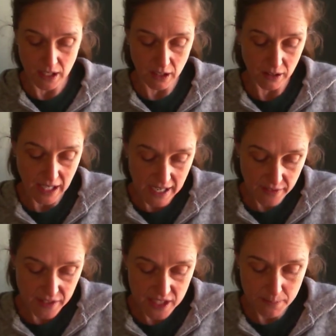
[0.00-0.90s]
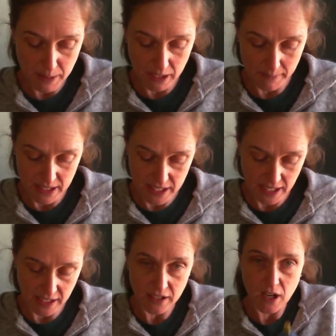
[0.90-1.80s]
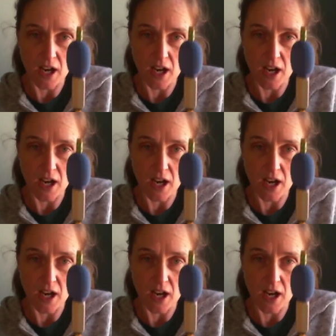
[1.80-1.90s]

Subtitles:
a lot of experimenting